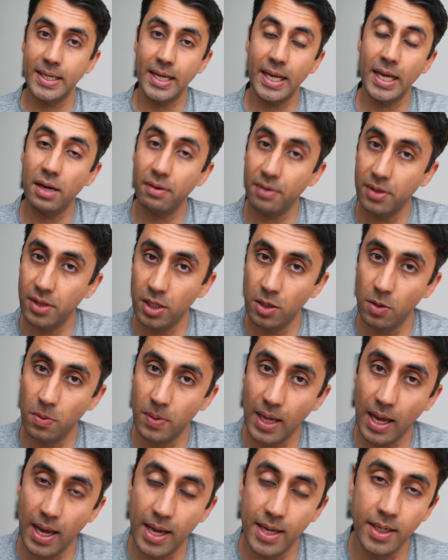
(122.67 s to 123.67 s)
here in the U
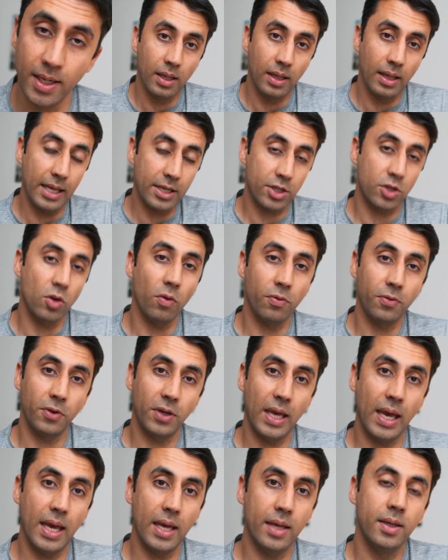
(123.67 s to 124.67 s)
K. Let's not
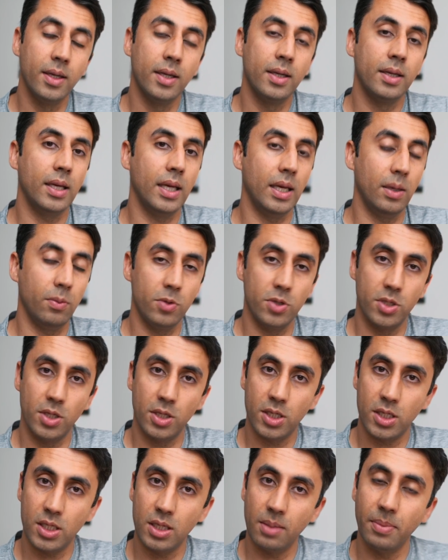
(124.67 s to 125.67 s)
forget, it was a
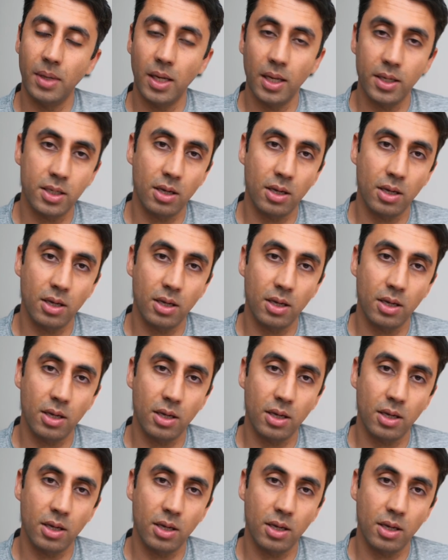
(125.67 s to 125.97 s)
similar